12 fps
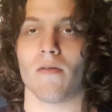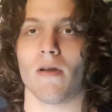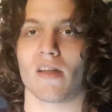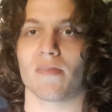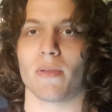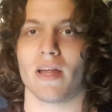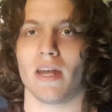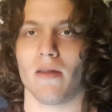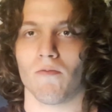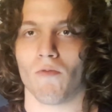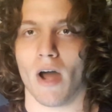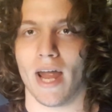
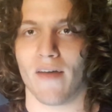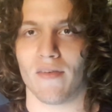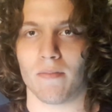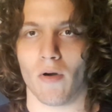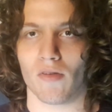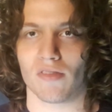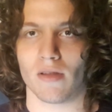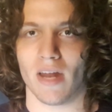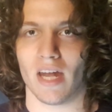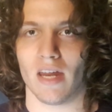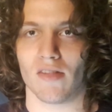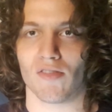explaining why I haven't posted
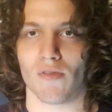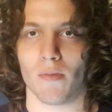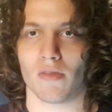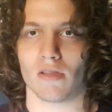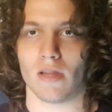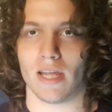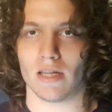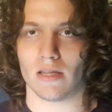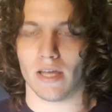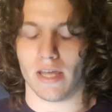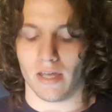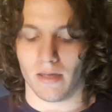any streams
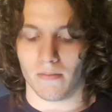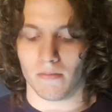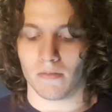lately.